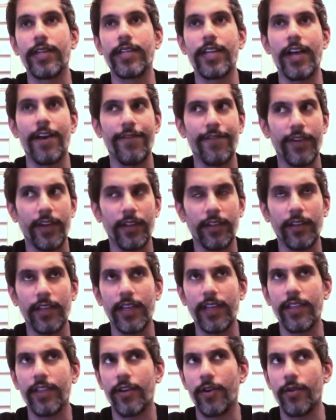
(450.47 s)

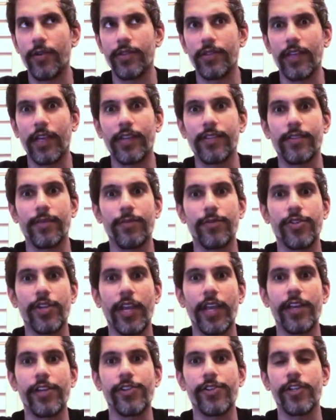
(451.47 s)
definitely there was like some
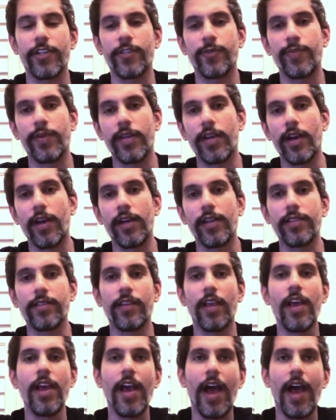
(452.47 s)
changes because